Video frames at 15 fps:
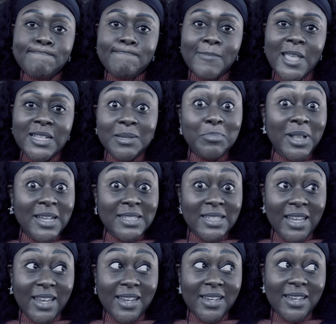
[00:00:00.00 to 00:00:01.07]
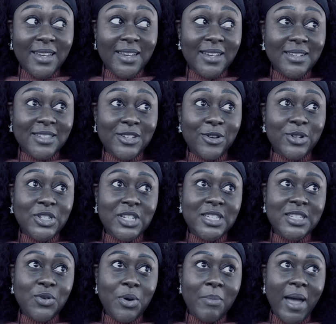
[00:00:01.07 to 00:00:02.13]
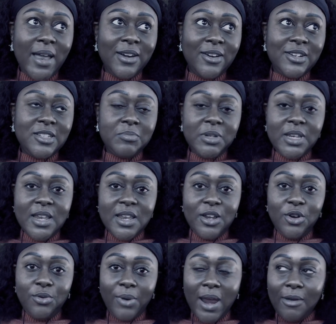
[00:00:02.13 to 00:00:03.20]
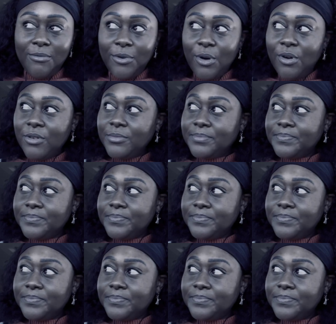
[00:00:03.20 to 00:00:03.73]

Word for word: it's a blessing and so it's just a reminder to be grateful